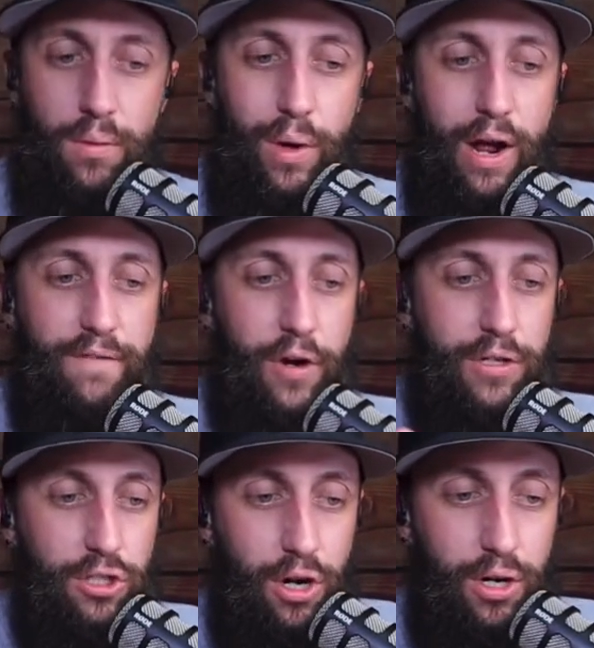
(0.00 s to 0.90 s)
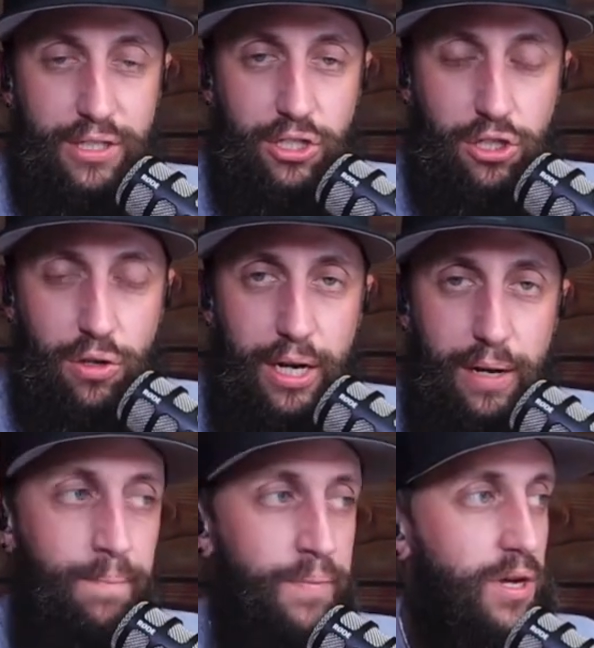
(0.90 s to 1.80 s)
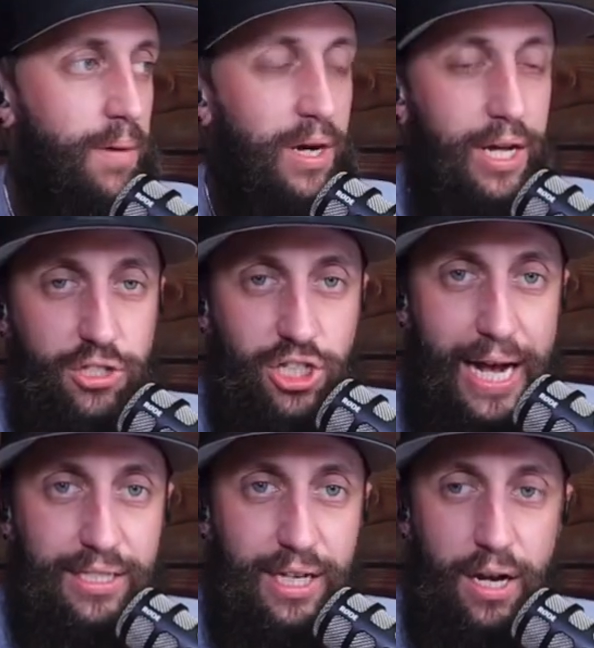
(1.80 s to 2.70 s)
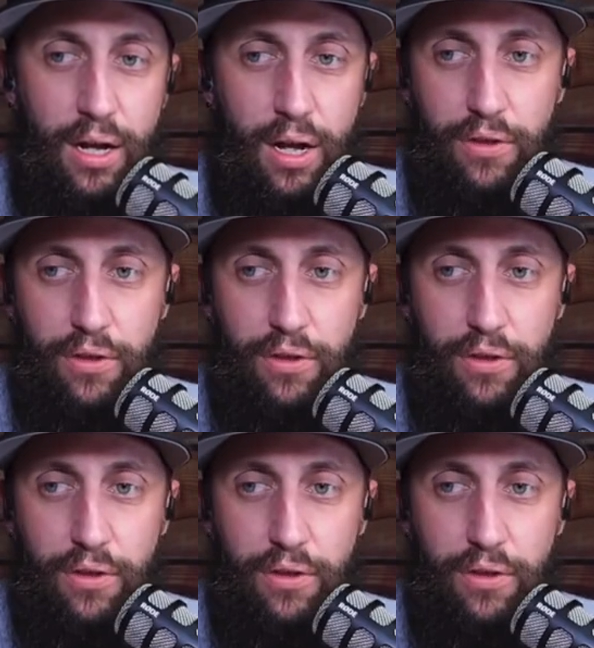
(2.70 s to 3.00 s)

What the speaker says: When I first started this stream, somebody in the chat said,